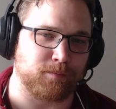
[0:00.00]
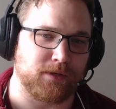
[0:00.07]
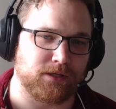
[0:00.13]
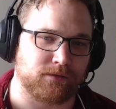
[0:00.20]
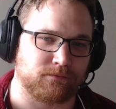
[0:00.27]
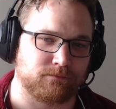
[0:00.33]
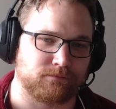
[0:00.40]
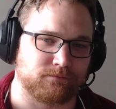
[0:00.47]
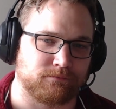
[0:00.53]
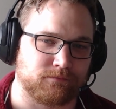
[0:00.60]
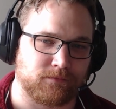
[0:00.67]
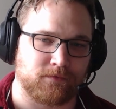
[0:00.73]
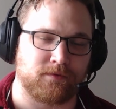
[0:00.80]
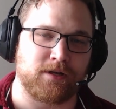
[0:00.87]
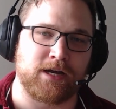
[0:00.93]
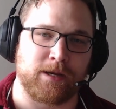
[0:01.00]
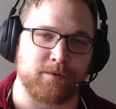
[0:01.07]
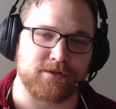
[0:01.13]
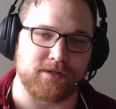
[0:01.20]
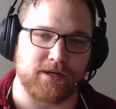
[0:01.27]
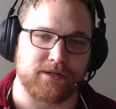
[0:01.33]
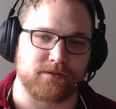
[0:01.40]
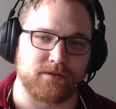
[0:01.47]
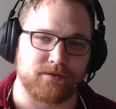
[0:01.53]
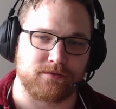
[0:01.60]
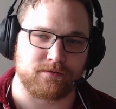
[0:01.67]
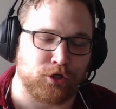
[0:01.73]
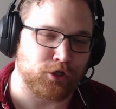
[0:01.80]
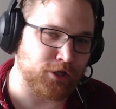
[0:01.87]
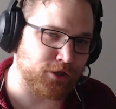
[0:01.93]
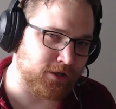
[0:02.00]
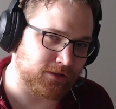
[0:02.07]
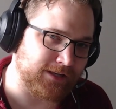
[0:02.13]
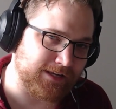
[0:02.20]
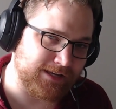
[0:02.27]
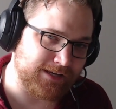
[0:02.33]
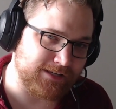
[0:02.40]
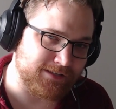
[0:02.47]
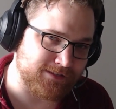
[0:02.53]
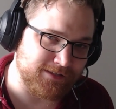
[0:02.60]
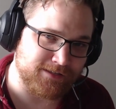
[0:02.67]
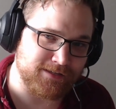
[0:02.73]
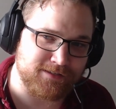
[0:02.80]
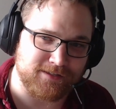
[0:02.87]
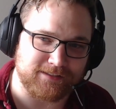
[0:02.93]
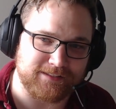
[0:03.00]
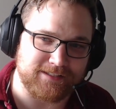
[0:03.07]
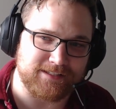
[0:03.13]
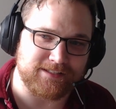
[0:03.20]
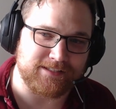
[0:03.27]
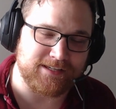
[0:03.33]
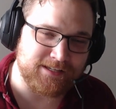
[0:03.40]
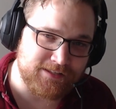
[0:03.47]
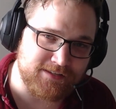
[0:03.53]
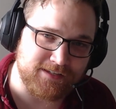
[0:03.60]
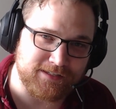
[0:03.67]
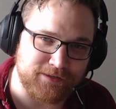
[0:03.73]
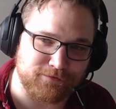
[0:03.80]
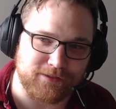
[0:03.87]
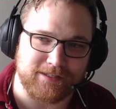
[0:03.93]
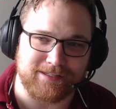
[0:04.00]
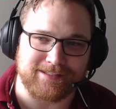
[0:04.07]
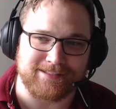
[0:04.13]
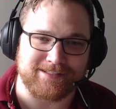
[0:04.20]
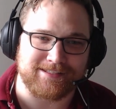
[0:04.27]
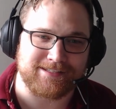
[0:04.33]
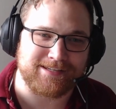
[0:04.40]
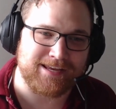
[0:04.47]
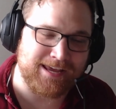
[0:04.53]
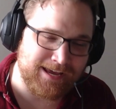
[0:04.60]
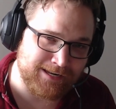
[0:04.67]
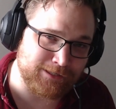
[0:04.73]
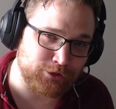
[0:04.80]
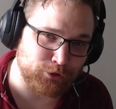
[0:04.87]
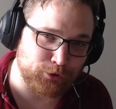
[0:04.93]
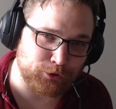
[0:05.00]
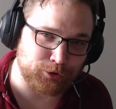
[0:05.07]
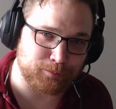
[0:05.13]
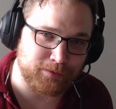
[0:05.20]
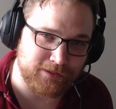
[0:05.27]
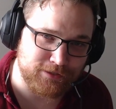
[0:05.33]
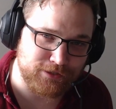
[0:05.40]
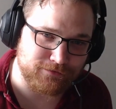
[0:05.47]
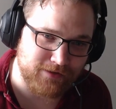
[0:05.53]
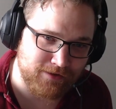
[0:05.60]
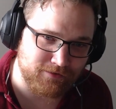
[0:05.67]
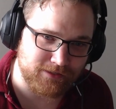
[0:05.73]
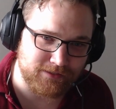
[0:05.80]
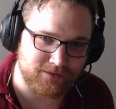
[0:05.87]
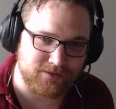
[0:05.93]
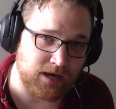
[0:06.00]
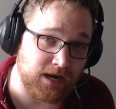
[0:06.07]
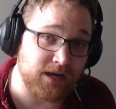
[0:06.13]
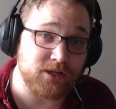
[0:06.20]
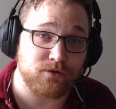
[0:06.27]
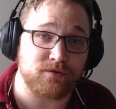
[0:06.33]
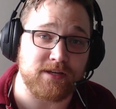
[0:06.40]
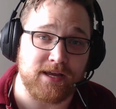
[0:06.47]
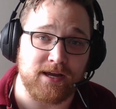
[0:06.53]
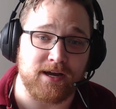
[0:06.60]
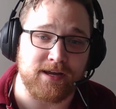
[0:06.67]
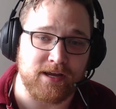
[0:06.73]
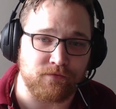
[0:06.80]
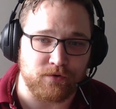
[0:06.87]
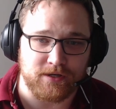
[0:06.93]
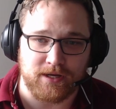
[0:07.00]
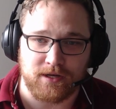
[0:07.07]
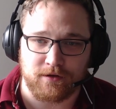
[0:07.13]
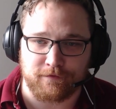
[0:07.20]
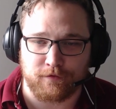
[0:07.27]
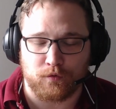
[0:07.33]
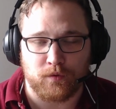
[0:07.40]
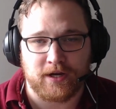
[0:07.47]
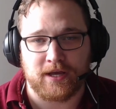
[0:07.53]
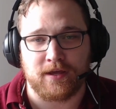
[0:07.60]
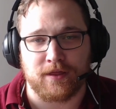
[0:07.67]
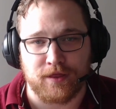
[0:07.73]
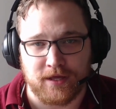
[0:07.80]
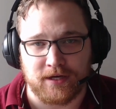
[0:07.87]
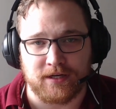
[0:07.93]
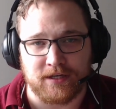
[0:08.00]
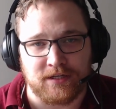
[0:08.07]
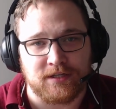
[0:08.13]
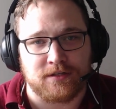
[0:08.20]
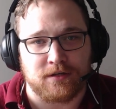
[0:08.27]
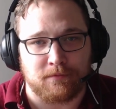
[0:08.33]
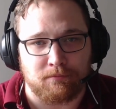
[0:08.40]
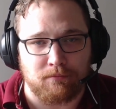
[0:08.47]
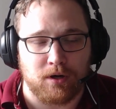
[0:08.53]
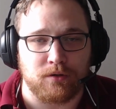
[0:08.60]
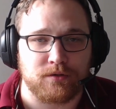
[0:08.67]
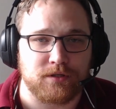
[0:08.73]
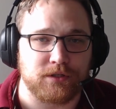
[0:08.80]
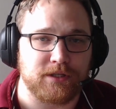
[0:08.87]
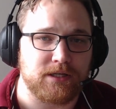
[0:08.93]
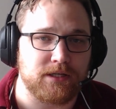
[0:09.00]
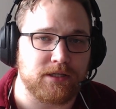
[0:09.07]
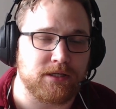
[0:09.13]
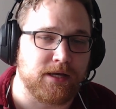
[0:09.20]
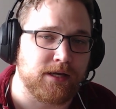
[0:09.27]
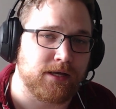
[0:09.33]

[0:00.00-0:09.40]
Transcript: me. I'm a scientist. Nothing like a statistically insignificant anecdotal piece of evidence. I use AI every day for what I think is mostly